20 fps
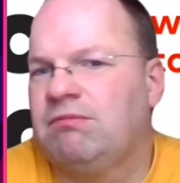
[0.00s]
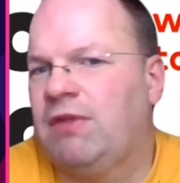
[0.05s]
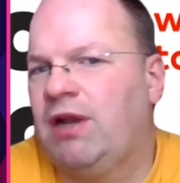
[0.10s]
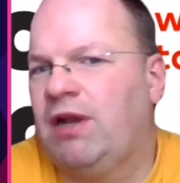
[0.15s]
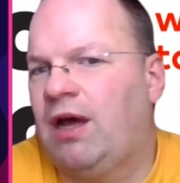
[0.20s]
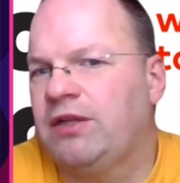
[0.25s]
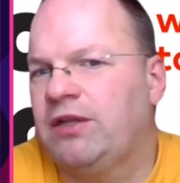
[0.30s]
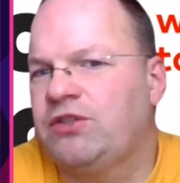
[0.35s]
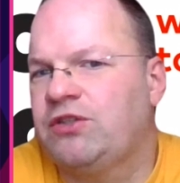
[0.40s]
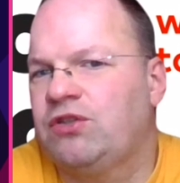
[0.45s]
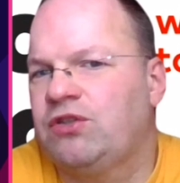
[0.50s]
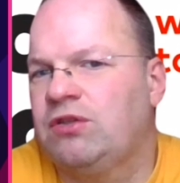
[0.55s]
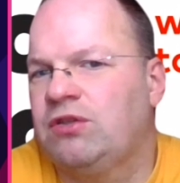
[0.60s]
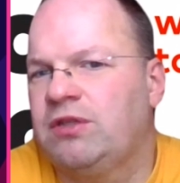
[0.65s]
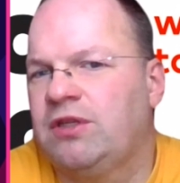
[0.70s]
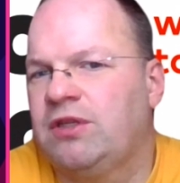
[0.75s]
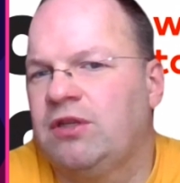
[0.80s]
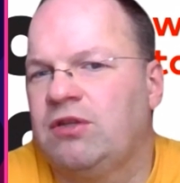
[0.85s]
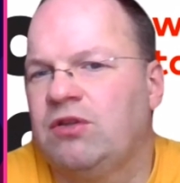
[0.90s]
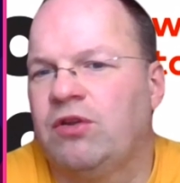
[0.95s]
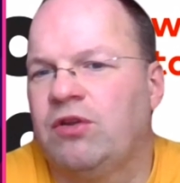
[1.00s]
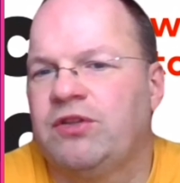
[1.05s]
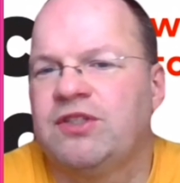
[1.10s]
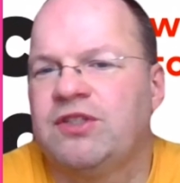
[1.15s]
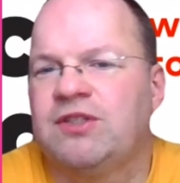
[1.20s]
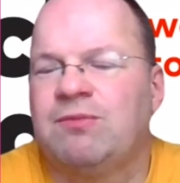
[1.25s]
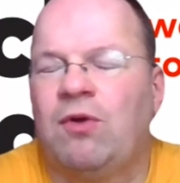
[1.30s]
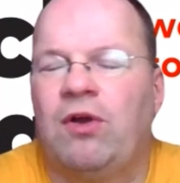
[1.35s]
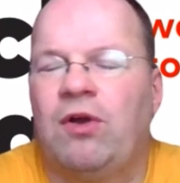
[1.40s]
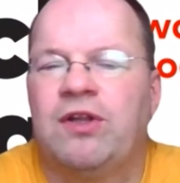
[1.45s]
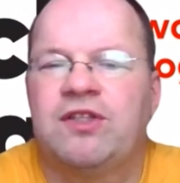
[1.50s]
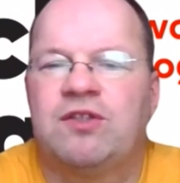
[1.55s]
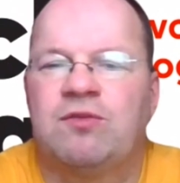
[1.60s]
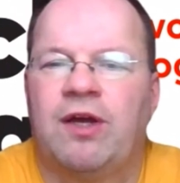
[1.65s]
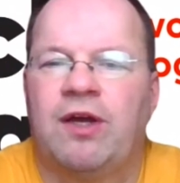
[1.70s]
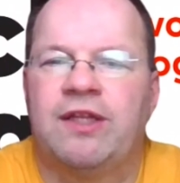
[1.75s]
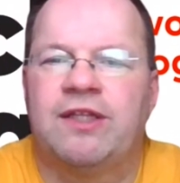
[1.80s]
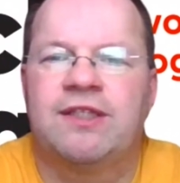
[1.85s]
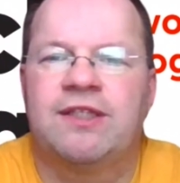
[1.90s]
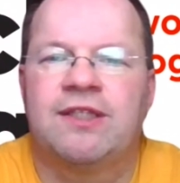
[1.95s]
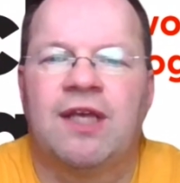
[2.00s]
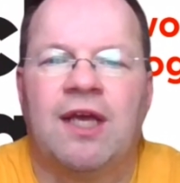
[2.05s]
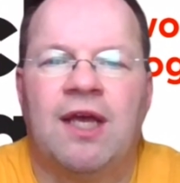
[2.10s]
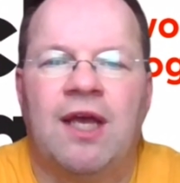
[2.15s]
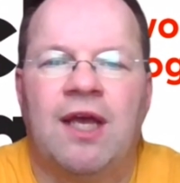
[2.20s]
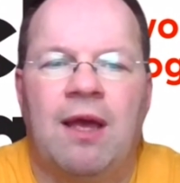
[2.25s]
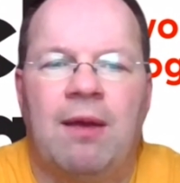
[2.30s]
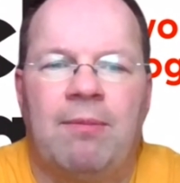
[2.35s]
larger, not the smallest ones,